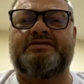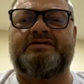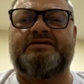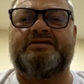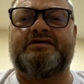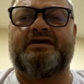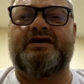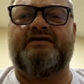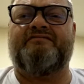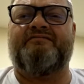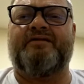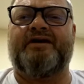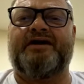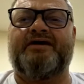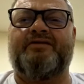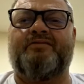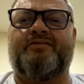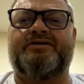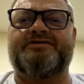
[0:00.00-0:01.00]

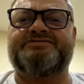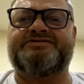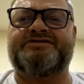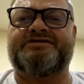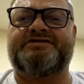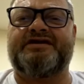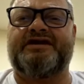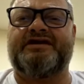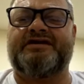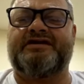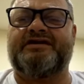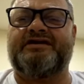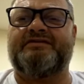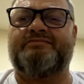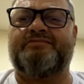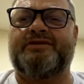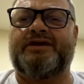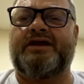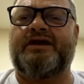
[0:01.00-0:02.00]
Everybody wants to take a
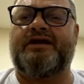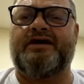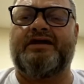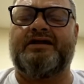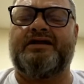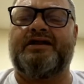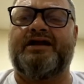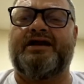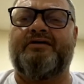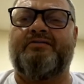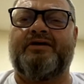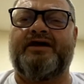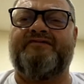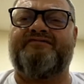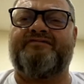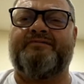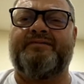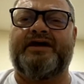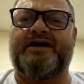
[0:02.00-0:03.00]
damn little holiday away
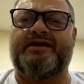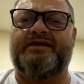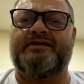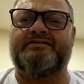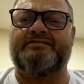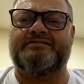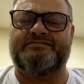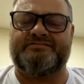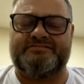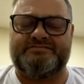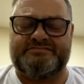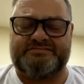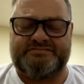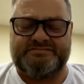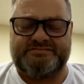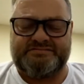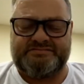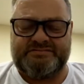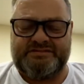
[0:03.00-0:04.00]
from that.
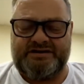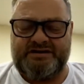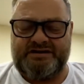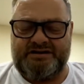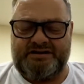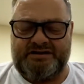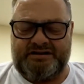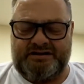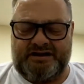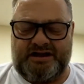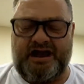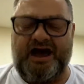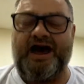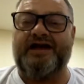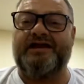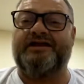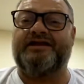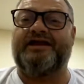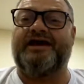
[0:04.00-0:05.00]
A
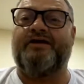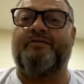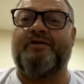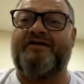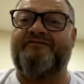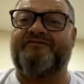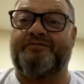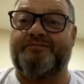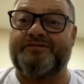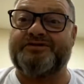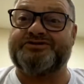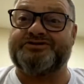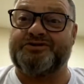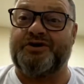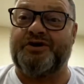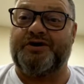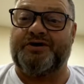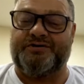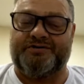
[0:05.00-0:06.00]
holiday away from the
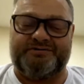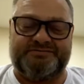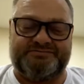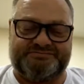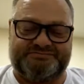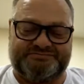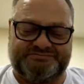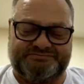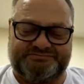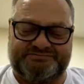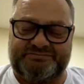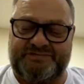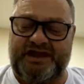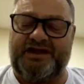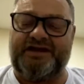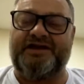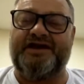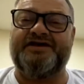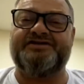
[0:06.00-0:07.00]
struggle.
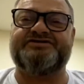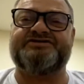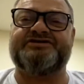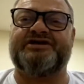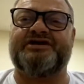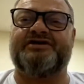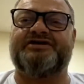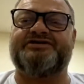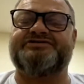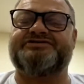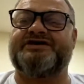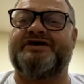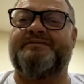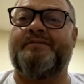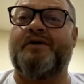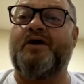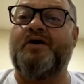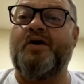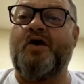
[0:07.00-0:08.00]
Not necessarily
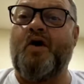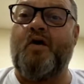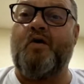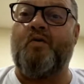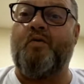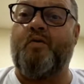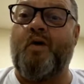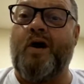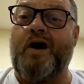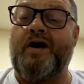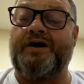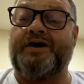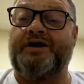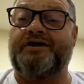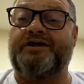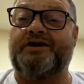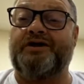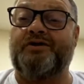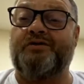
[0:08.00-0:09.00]
some
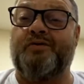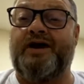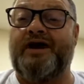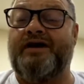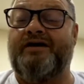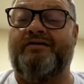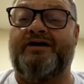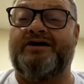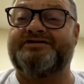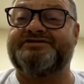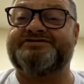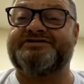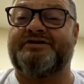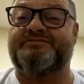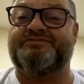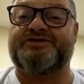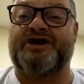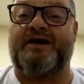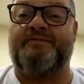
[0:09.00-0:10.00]
Hawaiian luau on
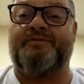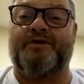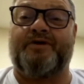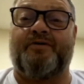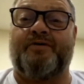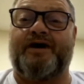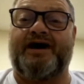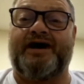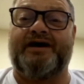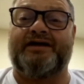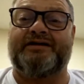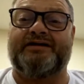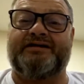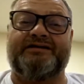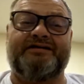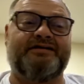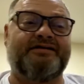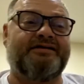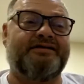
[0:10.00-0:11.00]
some tropical island,
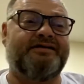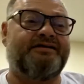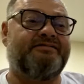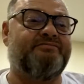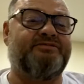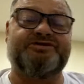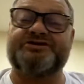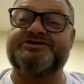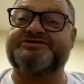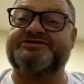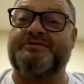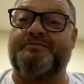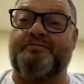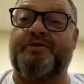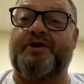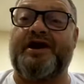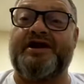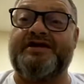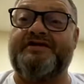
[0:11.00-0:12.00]
but just a
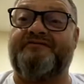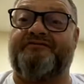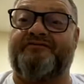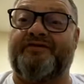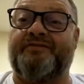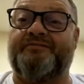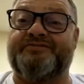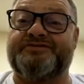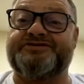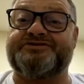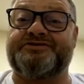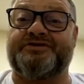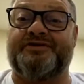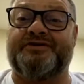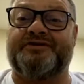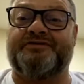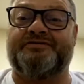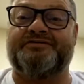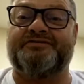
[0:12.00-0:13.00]
break from the
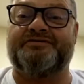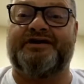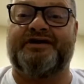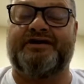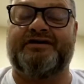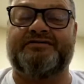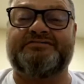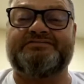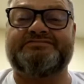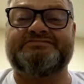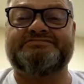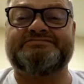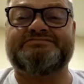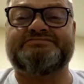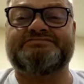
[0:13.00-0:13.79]
struggle, you know?